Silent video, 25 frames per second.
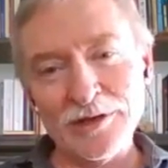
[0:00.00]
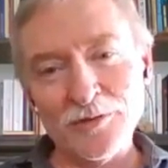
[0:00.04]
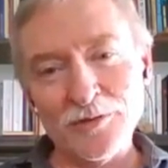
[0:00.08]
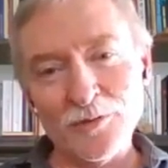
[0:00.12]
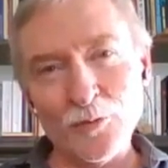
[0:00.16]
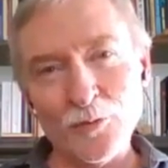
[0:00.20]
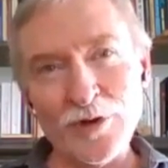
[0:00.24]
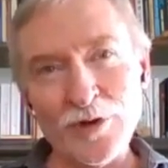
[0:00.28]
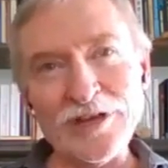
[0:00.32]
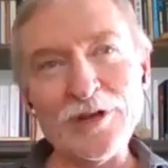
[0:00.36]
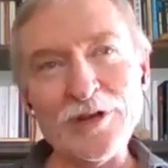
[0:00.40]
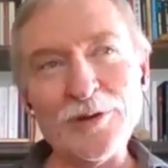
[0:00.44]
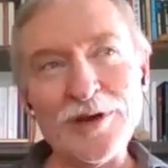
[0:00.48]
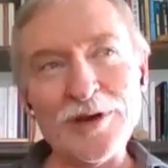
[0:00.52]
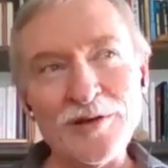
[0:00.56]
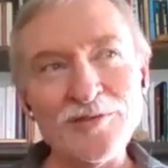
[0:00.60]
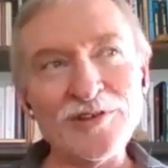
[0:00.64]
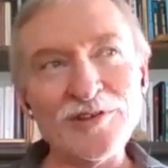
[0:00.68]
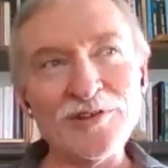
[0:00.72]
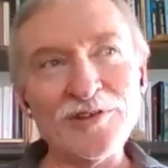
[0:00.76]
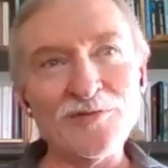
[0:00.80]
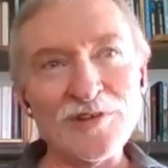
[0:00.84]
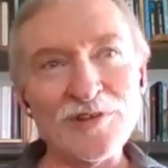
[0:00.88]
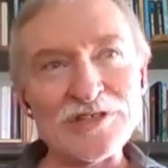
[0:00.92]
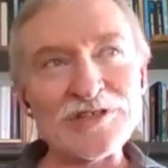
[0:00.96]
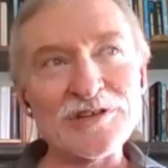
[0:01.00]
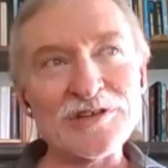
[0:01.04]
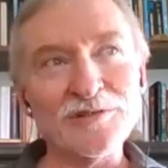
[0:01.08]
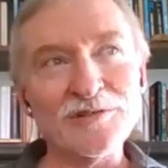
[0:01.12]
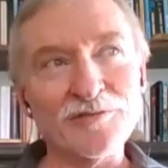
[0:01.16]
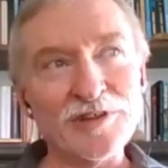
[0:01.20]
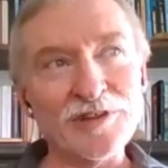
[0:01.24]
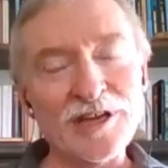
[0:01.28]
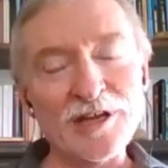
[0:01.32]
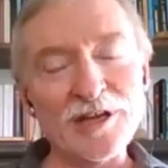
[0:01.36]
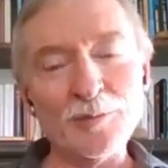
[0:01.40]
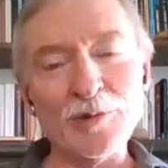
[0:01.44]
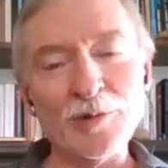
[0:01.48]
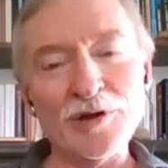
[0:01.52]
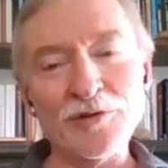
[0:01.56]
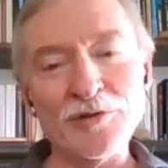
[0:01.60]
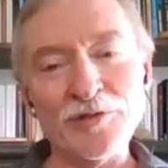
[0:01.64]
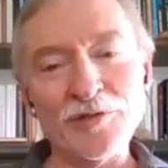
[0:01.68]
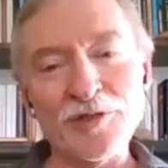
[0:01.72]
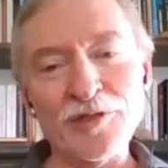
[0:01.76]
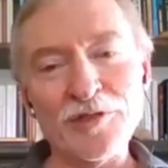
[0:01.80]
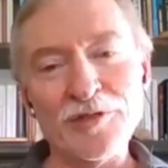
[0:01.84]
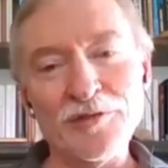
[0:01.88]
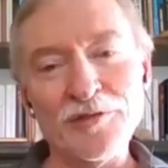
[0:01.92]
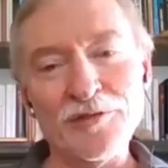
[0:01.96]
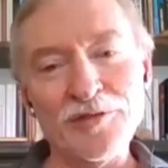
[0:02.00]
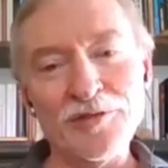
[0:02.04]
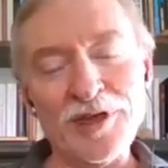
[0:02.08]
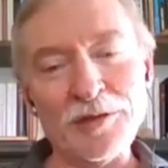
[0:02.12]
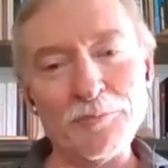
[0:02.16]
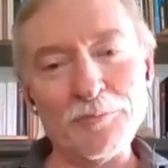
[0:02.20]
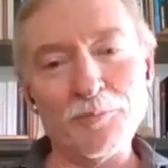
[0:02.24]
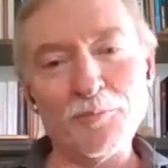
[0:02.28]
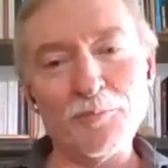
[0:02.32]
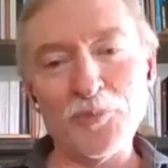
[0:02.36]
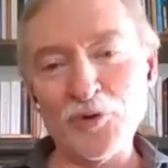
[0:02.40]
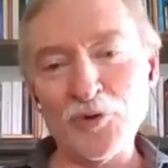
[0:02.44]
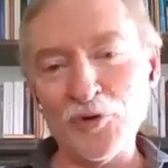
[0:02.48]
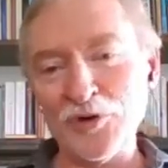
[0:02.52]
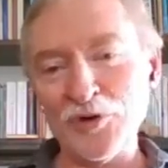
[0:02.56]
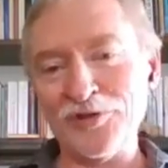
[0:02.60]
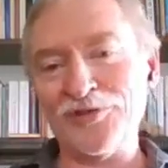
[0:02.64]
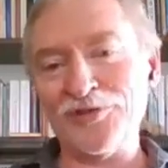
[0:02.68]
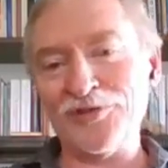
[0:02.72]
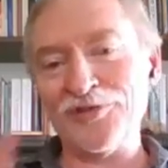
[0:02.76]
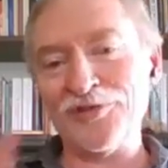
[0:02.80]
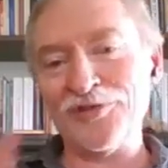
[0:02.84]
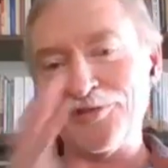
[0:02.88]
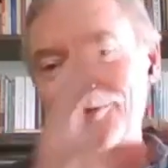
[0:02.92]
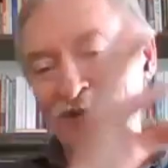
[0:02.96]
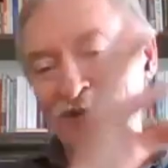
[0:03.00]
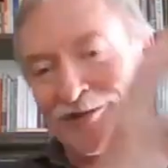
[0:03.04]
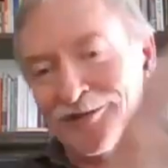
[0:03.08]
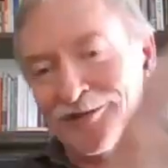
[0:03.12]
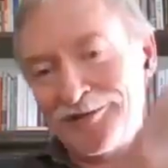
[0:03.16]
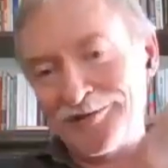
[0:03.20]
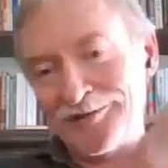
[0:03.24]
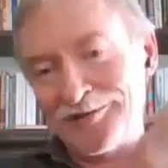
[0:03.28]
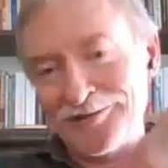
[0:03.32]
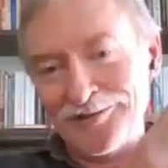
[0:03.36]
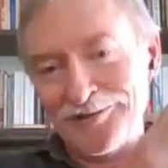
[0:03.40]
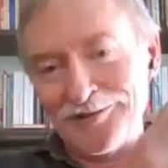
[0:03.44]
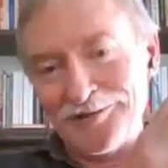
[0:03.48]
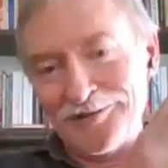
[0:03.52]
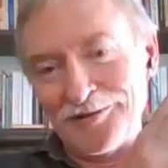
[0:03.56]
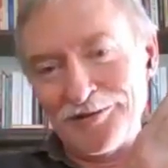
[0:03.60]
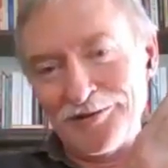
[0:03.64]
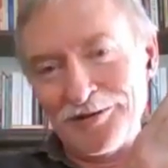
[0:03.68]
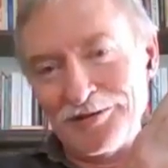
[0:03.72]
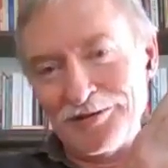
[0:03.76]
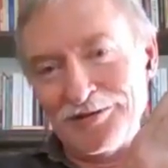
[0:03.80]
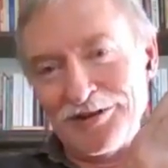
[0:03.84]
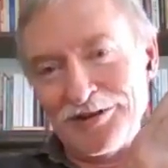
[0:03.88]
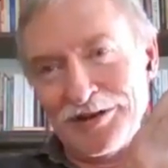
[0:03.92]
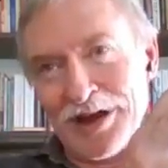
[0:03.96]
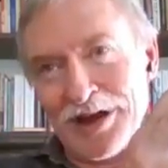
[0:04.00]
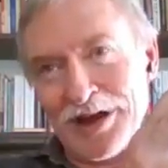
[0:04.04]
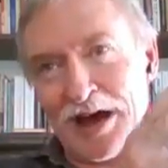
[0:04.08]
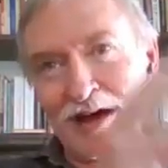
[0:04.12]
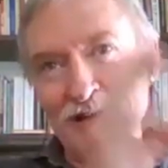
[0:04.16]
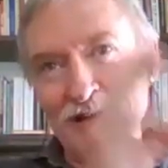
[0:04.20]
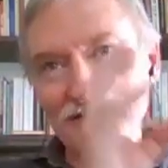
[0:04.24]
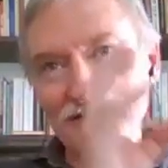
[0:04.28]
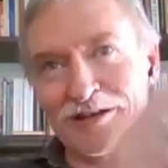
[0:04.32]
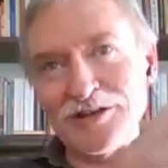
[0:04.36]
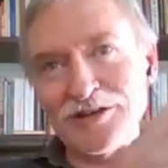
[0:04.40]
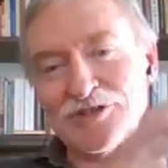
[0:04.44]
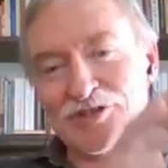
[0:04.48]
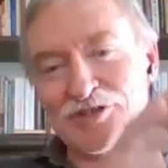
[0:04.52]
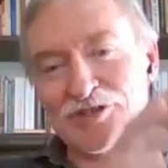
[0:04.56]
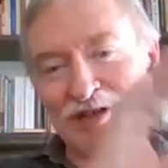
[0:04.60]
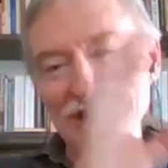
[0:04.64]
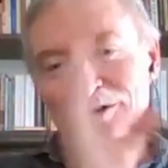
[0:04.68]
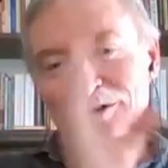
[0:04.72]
when you have a division of labor and that puts knowledge and stuff.